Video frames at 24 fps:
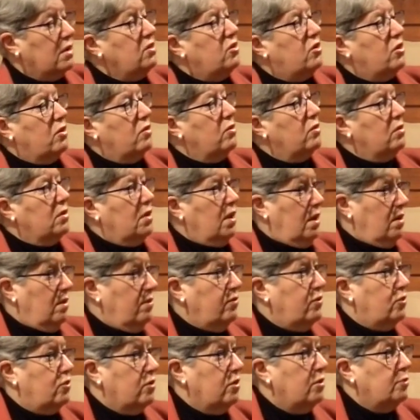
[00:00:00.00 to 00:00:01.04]
to a lot of
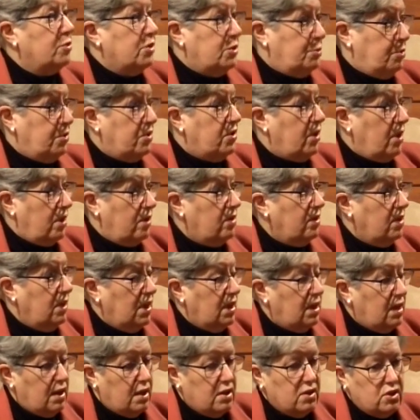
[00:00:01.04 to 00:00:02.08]
groups, uh-huh, particularly uh-huh.
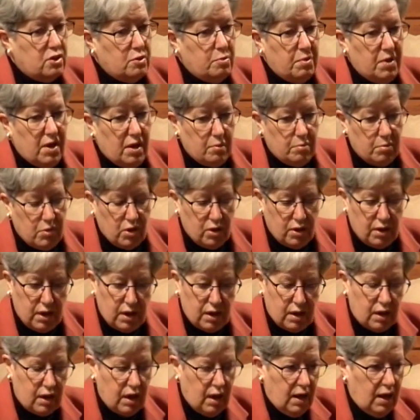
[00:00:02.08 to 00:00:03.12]
kids, about
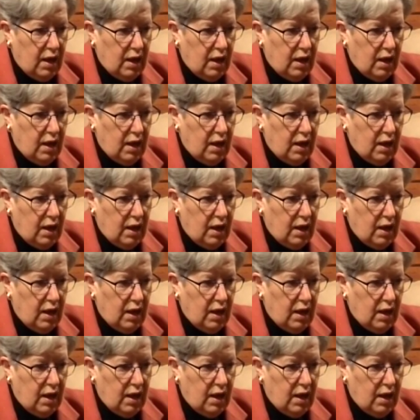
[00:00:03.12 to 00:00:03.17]
bullying.